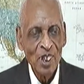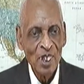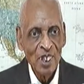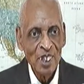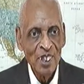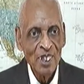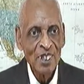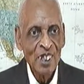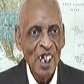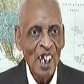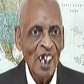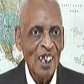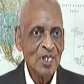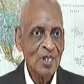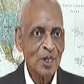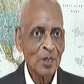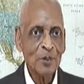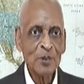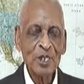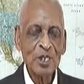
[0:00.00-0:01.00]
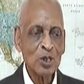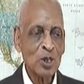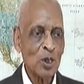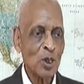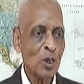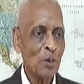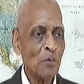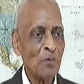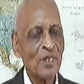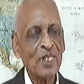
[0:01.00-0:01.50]
He said, I could have just
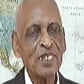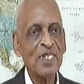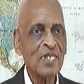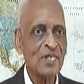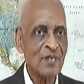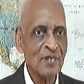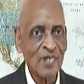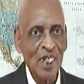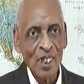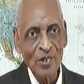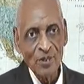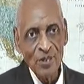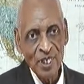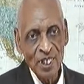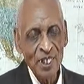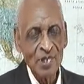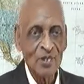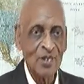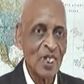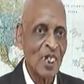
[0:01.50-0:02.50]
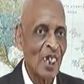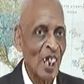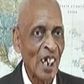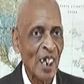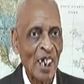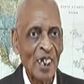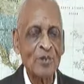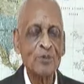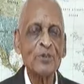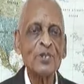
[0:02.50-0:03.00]
told him, get on up,
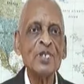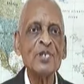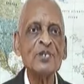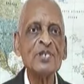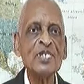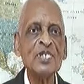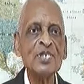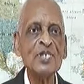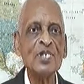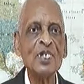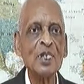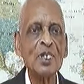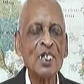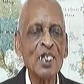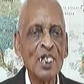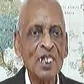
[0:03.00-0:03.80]
I will lead you.